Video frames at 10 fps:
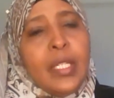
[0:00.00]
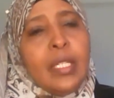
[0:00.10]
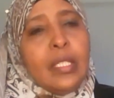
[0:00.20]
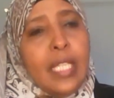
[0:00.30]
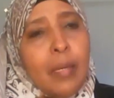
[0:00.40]

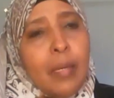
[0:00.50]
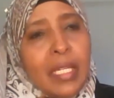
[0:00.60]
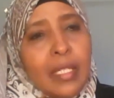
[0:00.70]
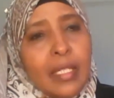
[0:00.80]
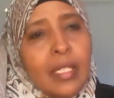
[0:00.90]

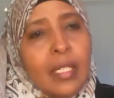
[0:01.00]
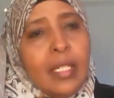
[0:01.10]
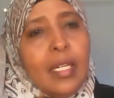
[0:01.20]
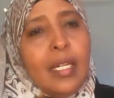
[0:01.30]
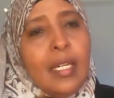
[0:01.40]
Yemen.
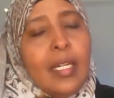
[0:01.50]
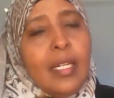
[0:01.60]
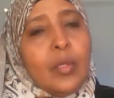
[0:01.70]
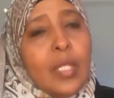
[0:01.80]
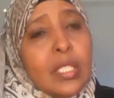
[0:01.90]

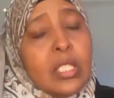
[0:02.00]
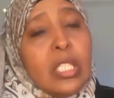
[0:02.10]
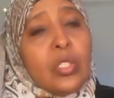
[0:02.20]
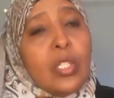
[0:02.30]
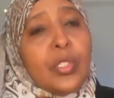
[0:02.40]
United
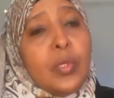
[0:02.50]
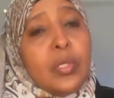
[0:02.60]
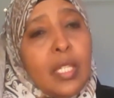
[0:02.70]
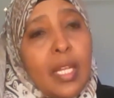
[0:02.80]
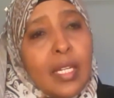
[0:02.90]
States also
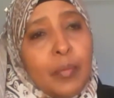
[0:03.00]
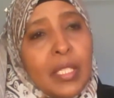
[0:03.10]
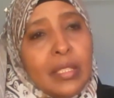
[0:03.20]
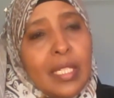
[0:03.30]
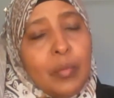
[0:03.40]
is thinking
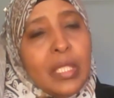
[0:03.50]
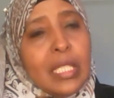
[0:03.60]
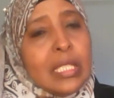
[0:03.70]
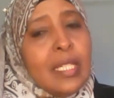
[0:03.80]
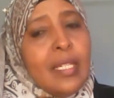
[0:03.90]
about that
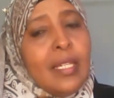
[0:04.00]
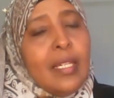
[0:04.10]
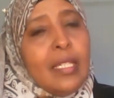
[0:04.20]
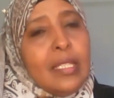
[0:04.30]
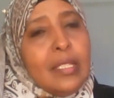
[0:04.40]
because
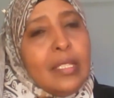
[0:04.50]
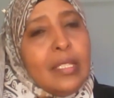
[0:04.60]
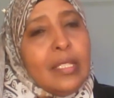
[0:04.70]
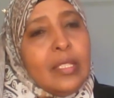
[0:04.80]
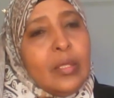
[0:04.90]

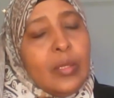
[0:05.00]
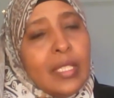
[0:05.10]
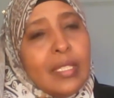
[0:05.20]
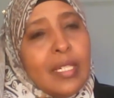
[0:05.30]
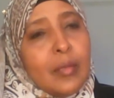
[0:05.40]

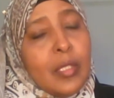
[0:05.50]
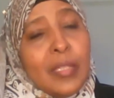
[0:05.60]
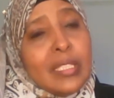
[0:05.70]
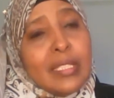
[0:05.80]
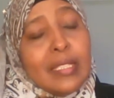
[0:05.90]
United Arab
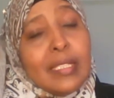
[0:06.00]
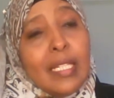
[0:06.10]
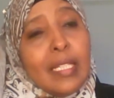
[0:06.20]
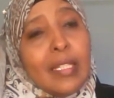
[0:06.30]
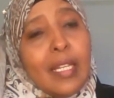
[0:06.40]
Emirates
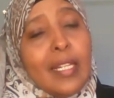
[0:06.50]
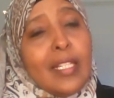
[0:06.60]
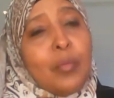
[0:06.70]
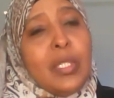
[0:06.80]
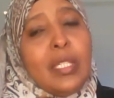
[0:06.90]

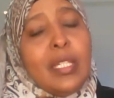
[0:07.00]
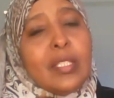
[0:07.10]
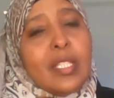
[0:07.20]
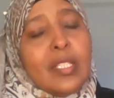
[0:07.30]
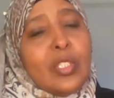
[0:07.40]
cannot be a
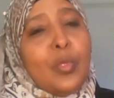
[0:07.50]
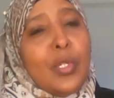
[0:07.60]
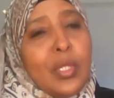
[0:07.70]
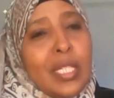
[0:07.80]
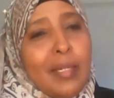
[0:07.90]

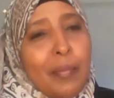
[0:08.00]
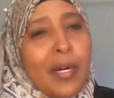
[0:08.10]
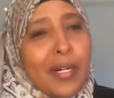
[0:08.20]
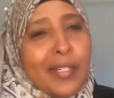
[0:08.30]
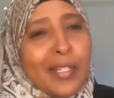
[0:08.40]
trustworthy
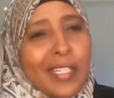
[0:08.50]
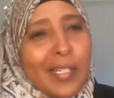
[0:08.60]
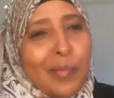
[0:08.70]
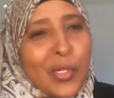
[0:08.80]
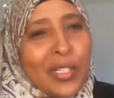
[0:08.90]
partner
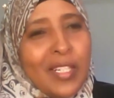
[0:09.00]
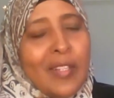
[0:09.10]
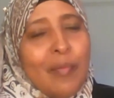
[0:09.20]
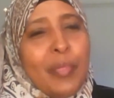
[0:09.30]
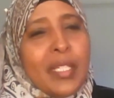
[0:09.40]
anymore
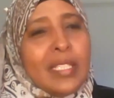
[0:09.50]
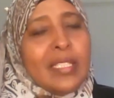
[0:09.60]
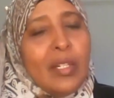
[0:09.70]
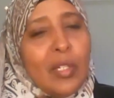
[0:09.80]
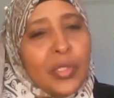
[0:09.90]
because
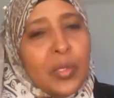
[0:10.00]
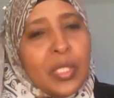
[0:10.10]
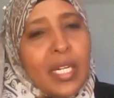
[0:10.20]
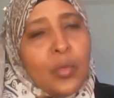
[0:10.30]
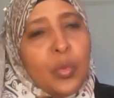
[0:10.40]
they also
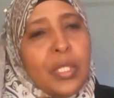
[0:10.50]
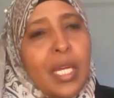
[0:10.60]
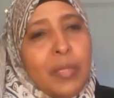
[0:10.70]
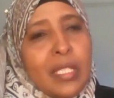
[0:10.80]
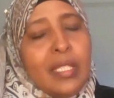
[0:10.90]
sided with
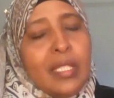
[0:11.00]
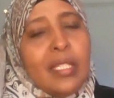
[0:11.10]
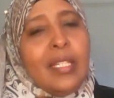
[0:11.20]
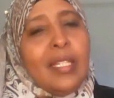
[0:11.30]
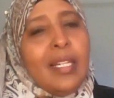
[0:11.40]
Abiy.
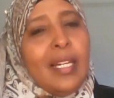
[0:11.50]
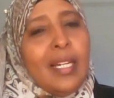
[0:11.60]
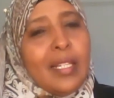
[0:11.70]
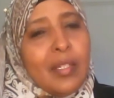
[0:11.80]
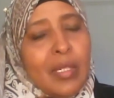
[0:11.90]

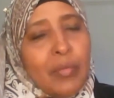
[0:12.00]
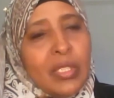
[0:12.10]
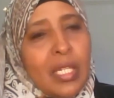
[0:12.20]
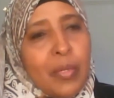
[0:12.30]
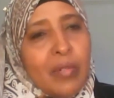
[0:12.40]
Remember,
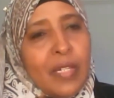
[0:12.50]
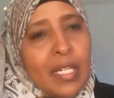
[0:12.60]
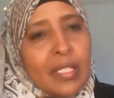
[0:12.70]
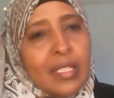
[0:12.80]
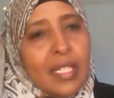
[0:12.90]
they
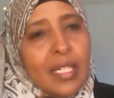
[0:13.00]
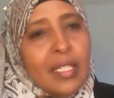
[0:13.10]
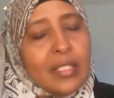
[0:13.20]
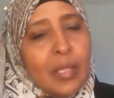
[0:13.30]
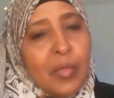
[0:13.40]
provided
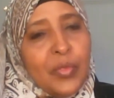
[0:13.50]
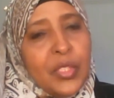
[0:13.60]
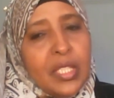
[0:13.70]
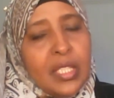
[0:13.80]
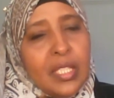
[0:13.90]
some of
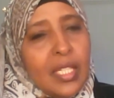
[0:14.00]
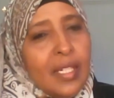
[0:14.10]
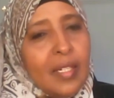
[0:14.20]
the